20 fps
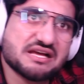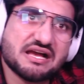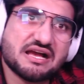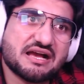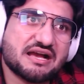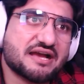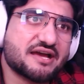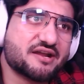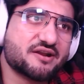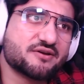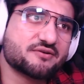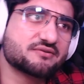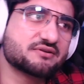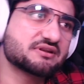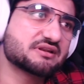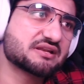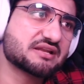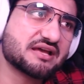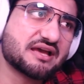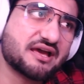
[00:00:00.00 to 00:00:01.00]
I
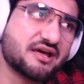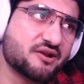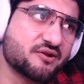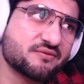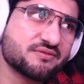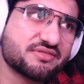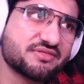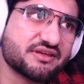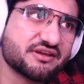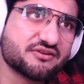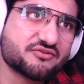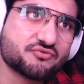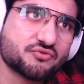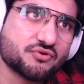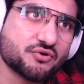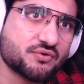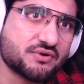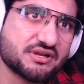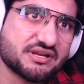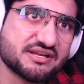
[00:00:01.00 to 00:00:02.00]
don't, I don't think
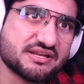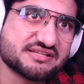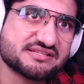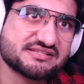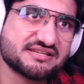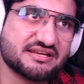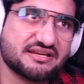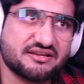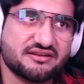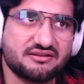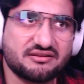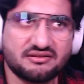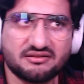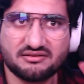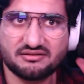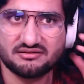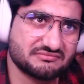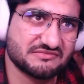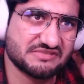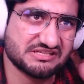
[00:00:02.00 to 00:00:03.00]
Ronan is dead.
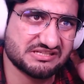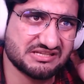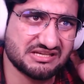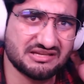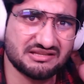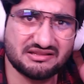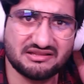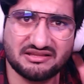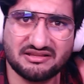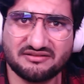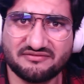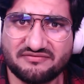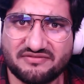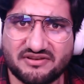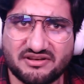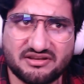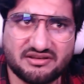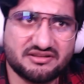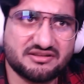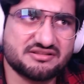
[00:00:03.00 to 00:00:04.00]
He's got the
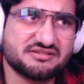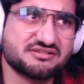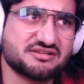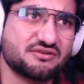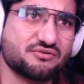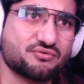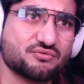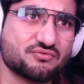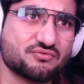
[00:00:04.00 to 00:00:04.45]
Infinity Stone,